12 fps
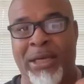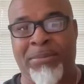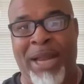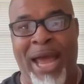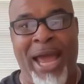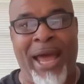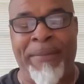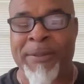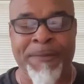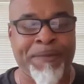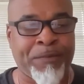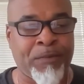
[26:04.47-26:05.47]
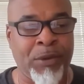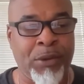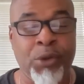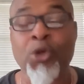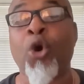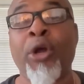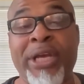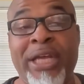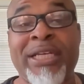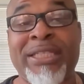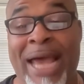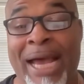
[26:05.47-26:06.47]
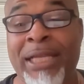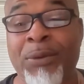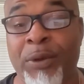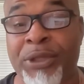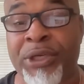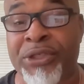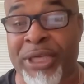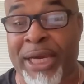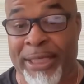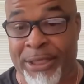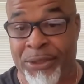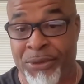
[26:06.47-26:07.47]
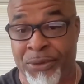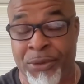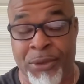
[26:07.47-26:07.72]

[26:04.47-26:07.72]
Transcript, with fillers: in them labs, you're going to get exactly what they're telling